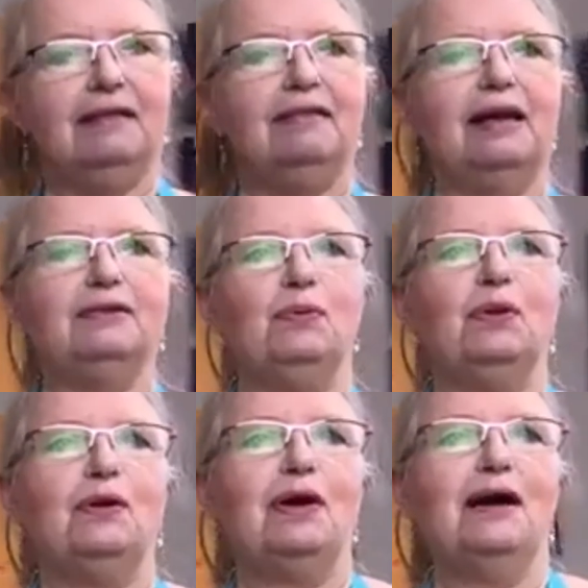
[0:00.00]
that's
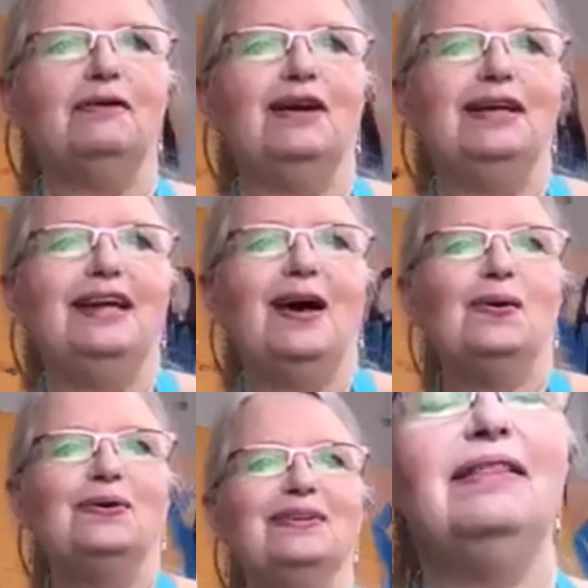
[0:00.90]
where they're at right
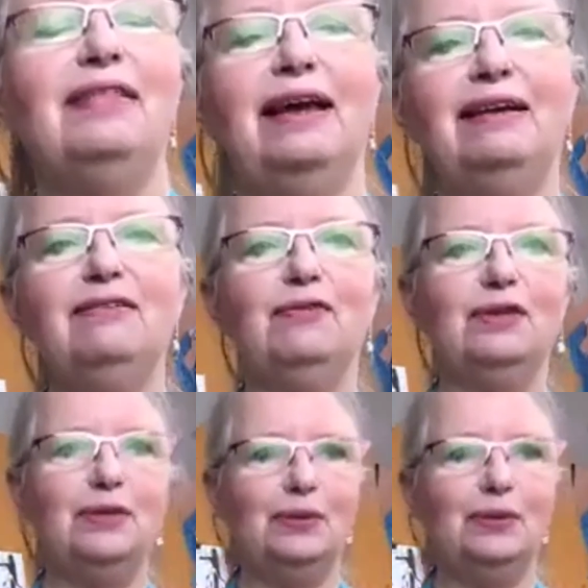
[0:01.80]
now. Thanks for